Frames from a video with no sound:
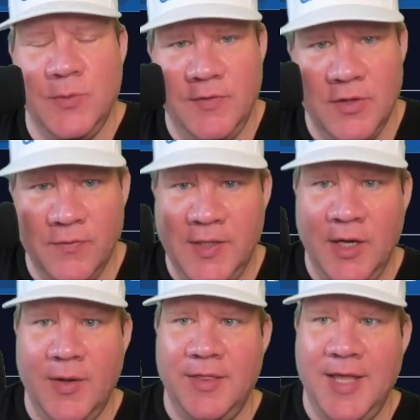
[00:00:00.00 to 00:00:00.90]
We have another
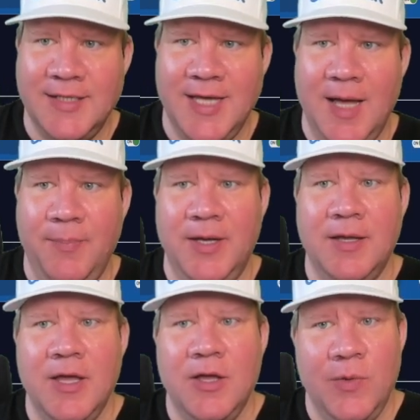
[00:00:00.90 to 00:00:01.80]
video on that
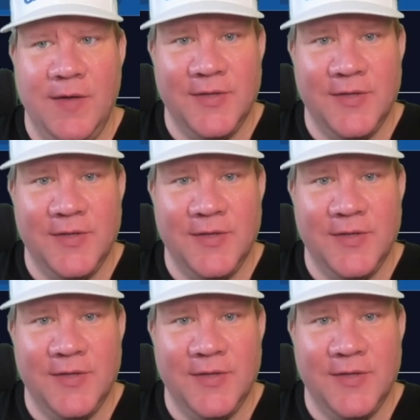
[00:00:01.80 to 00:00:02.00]
topic. We have a